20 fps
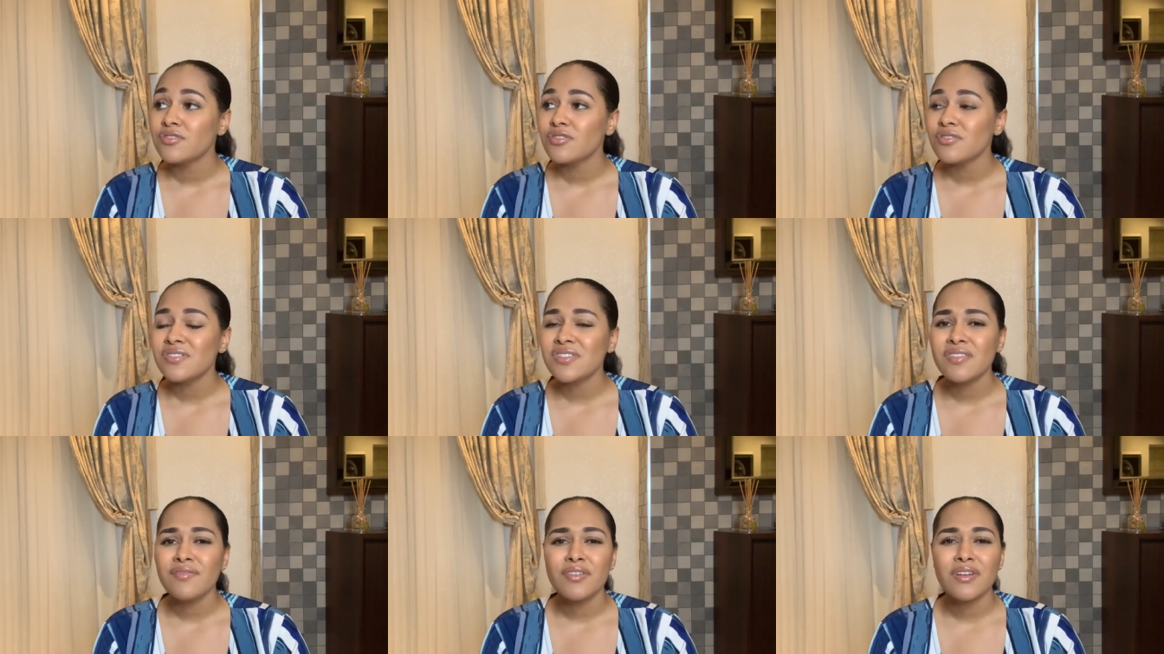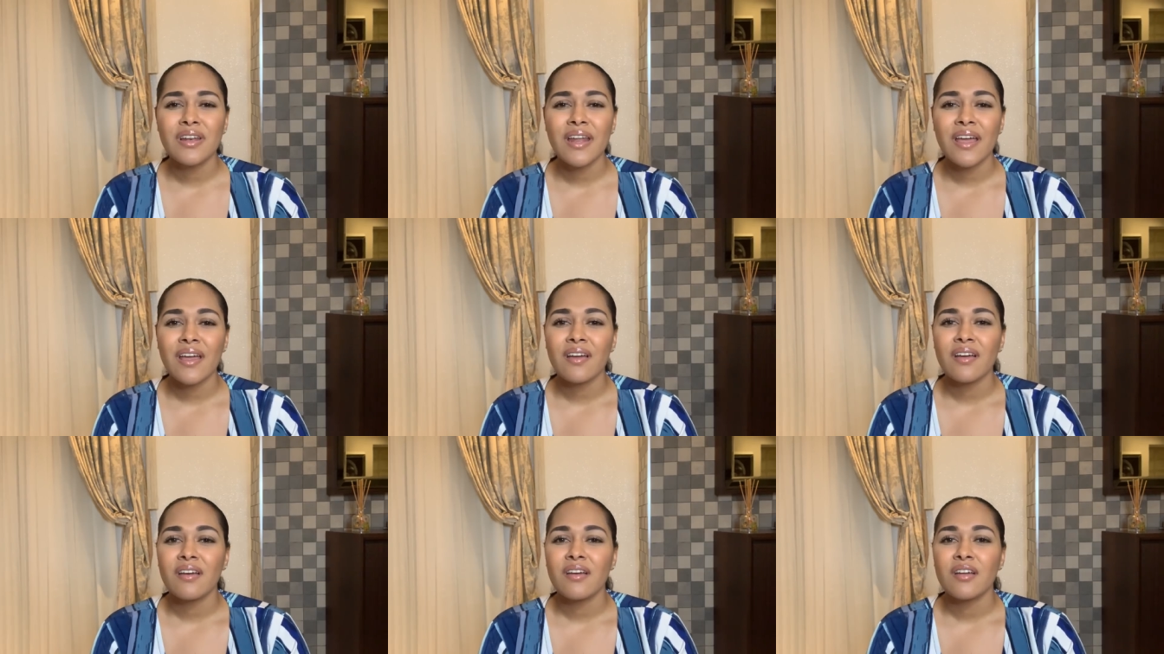just even
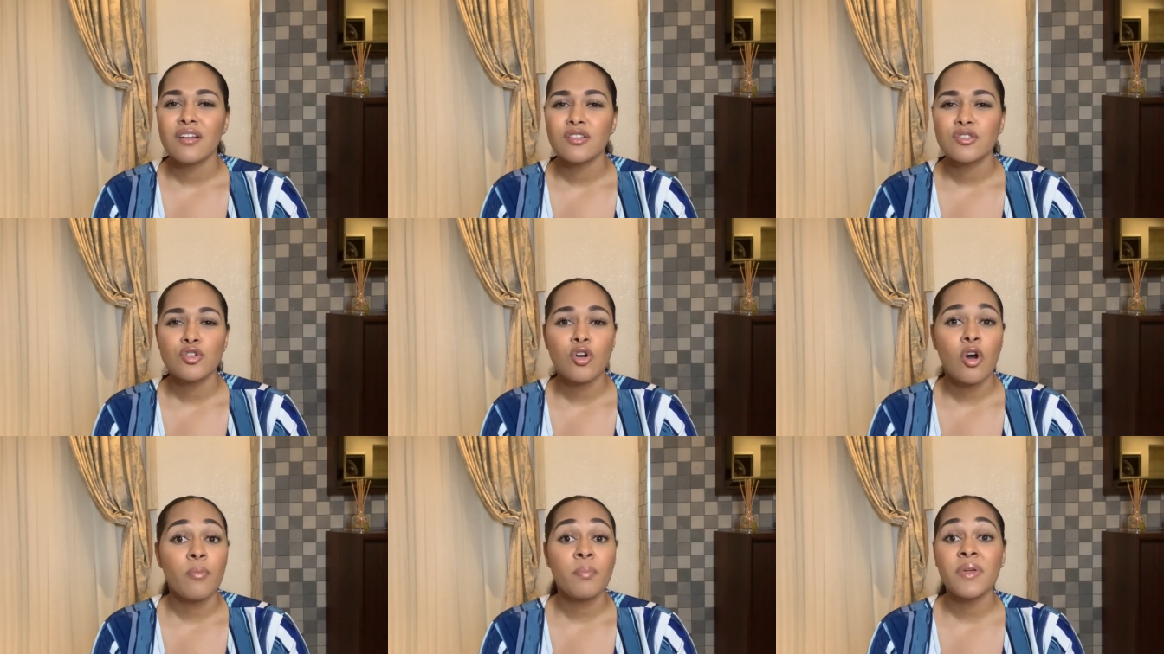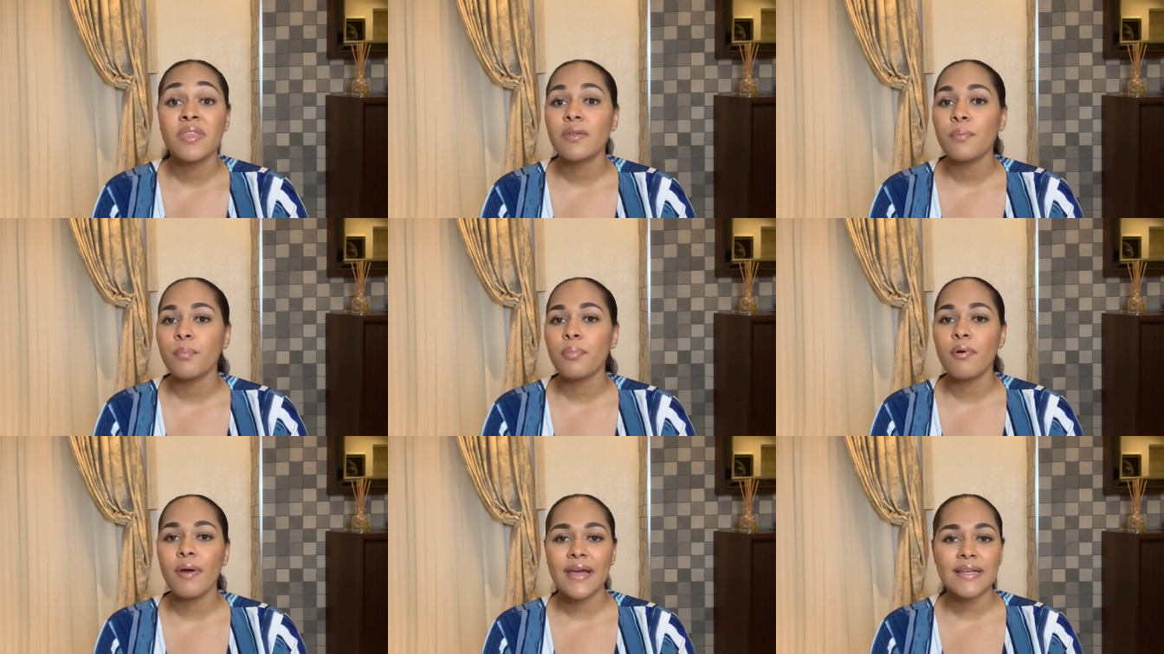like taught me the
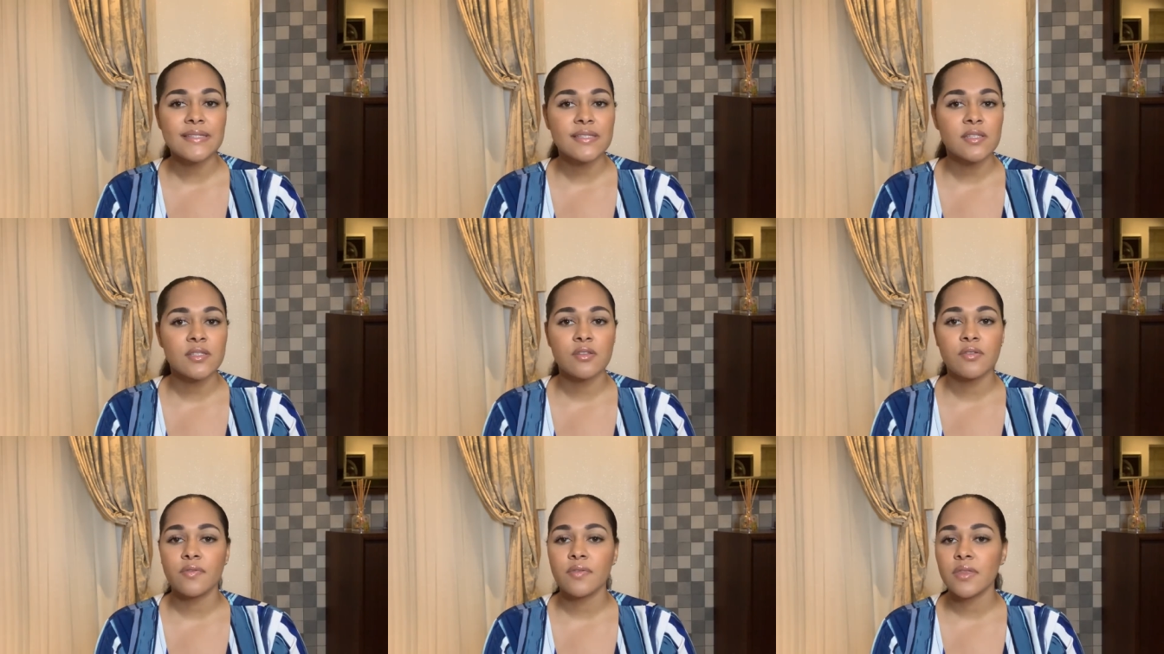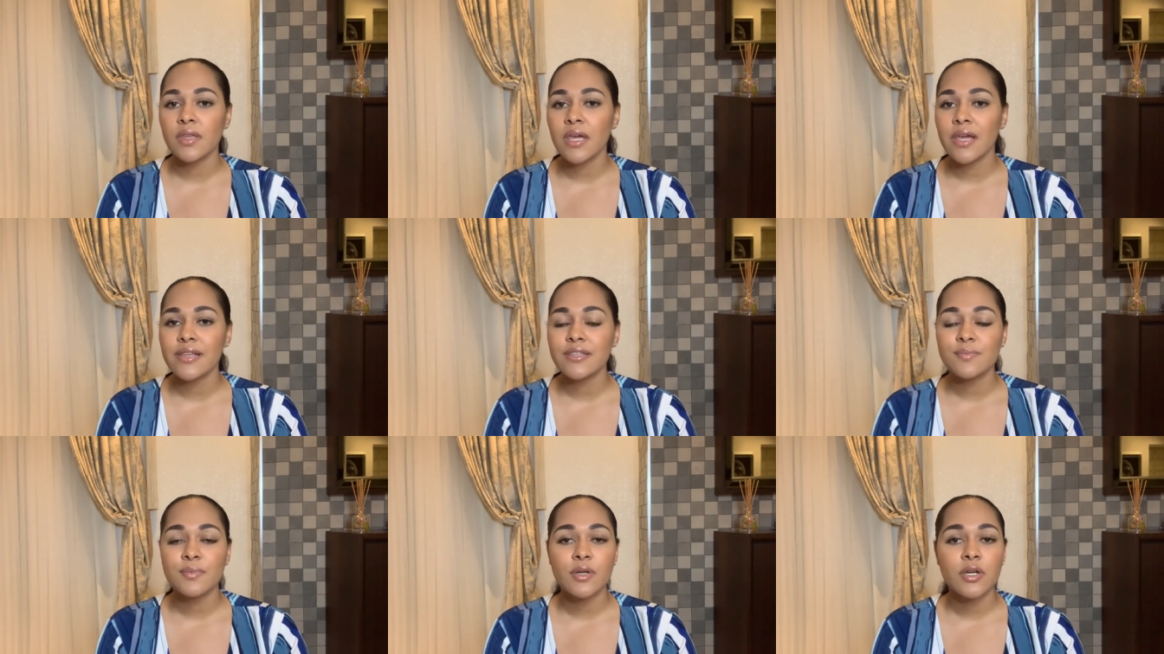prices of
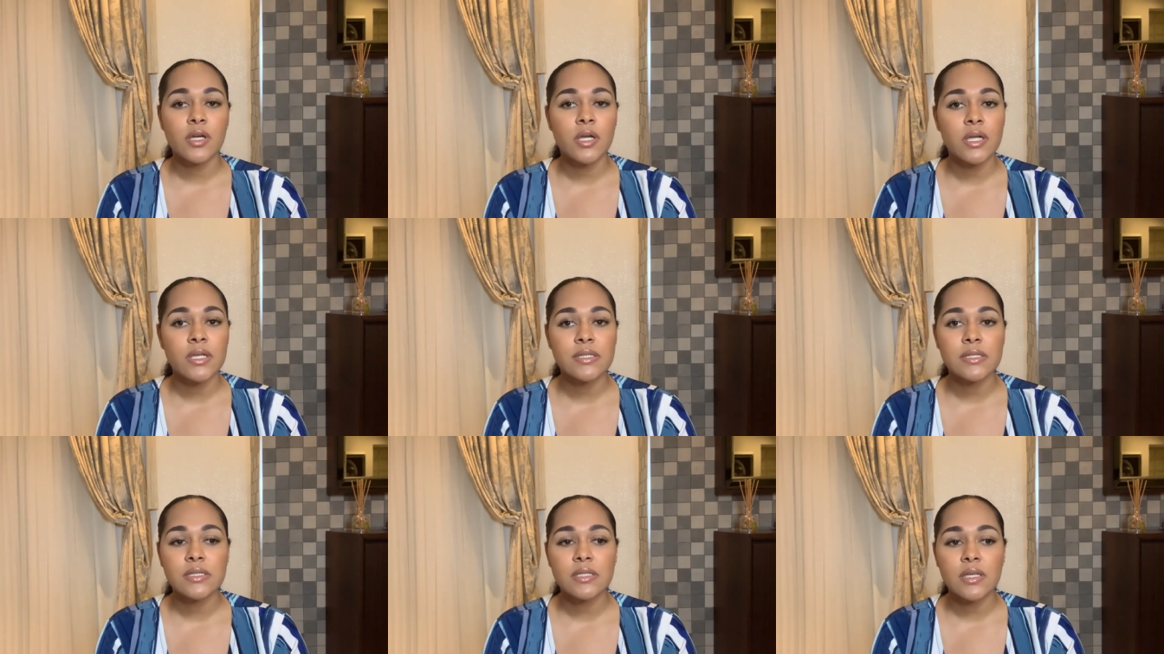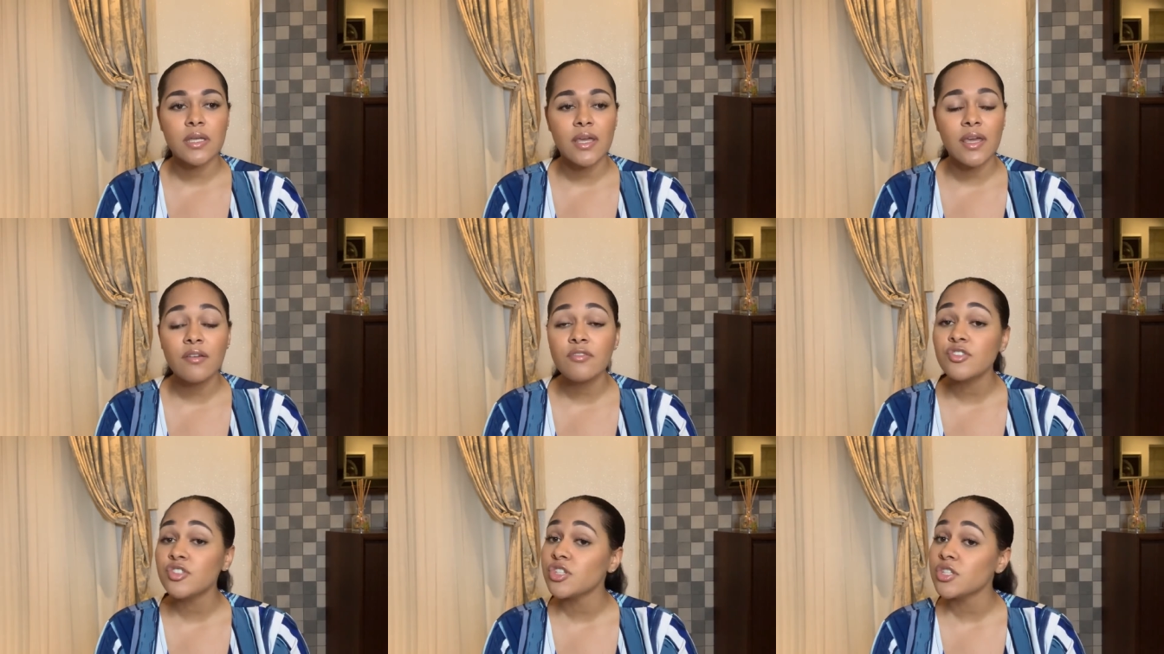things because
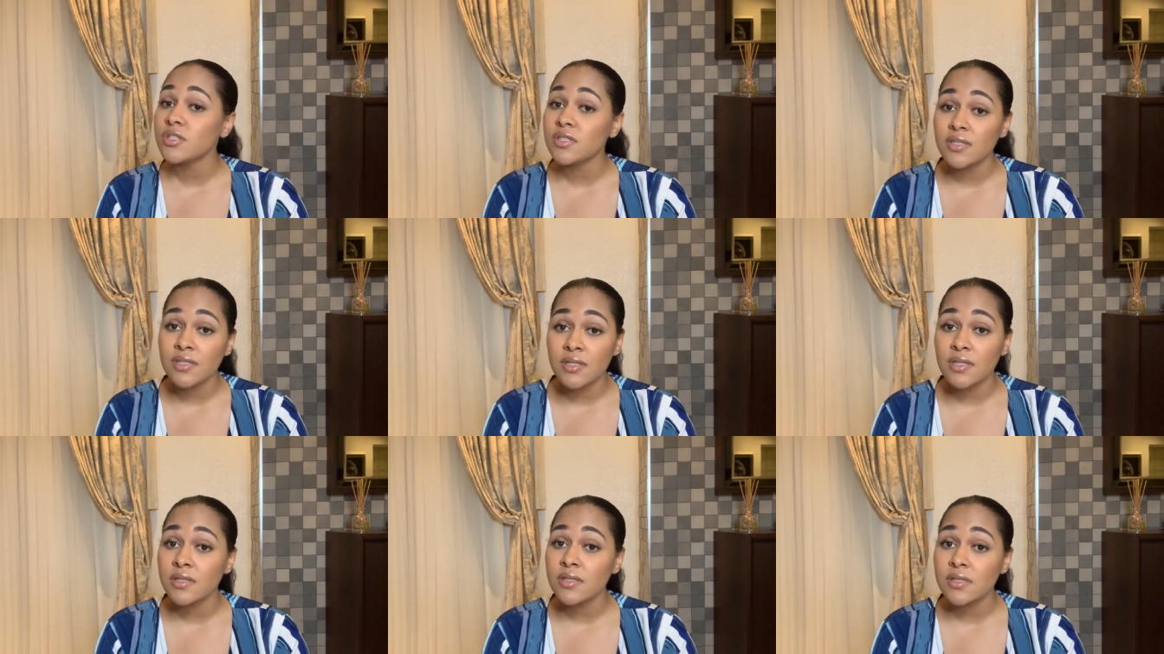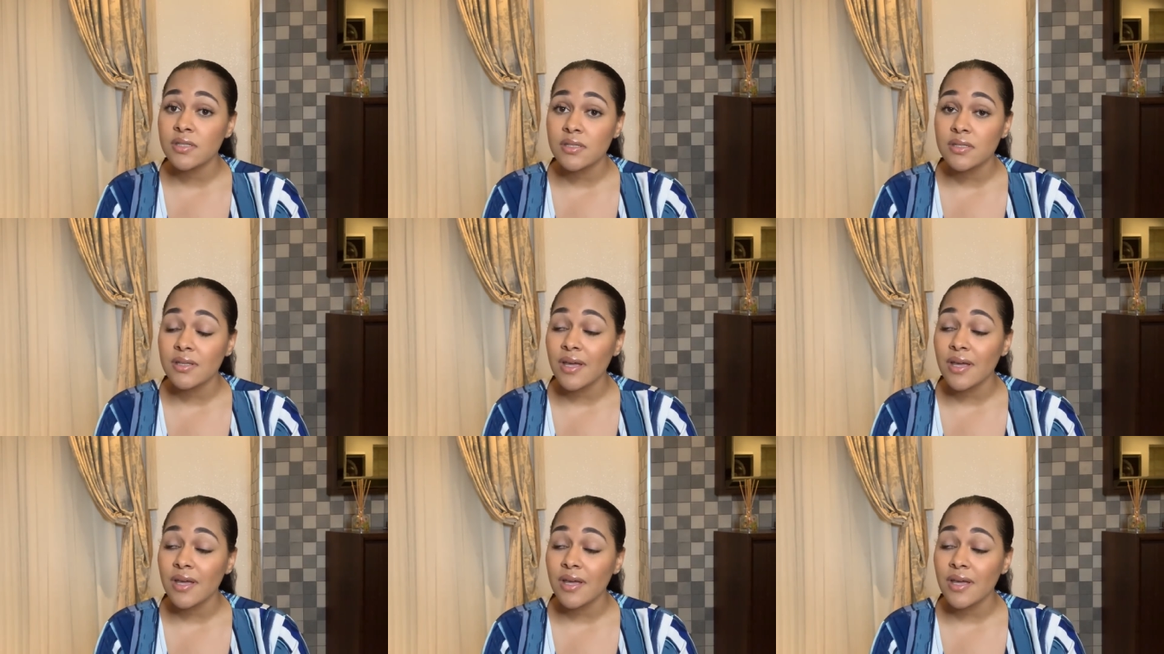if she didn't,